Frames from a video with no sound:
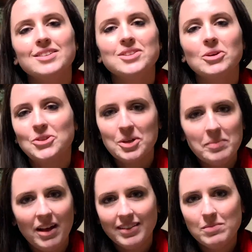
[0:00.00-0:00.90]
So,
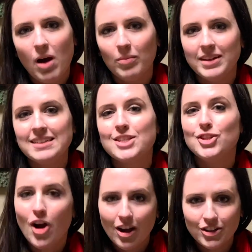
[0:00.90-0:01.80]
Trim Healthy Mama is
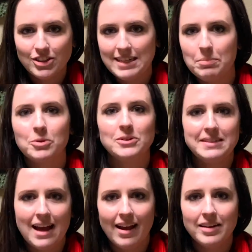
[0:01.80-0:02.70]
not your typical
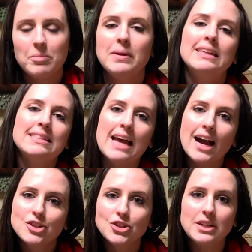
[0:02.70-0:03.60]
diet, but it's
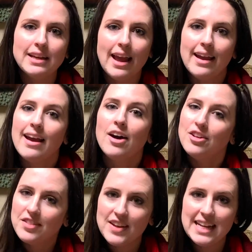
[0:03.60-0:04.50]
actually a
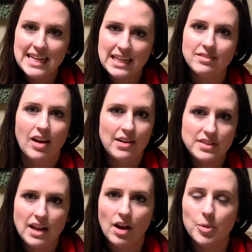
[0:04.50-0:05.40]
healthy eating
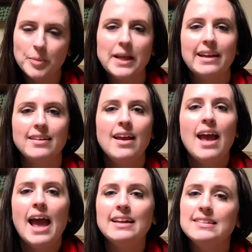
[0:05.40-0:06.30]
lifestyle plan,
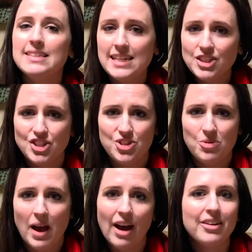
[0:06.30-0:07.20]
and it teaches
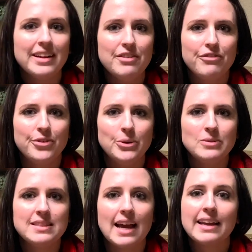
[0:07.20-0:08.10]
you how to eat
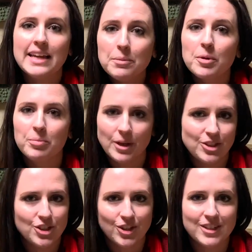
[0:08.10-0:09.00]
foods that keep your
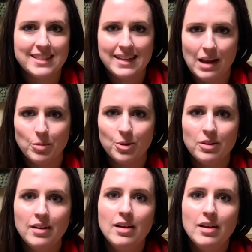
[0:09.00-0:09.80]
blood sugar stable.